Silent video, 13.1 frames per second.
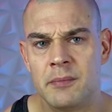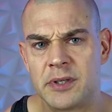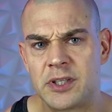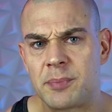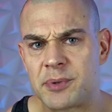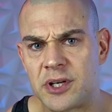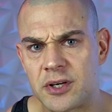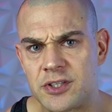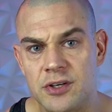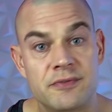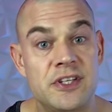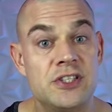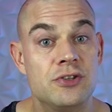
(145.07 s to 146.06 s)
but the production
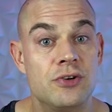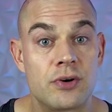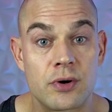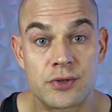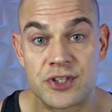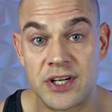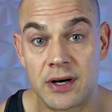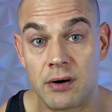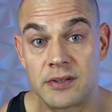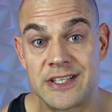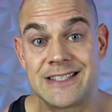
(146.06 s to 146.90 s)
of these neurosteroids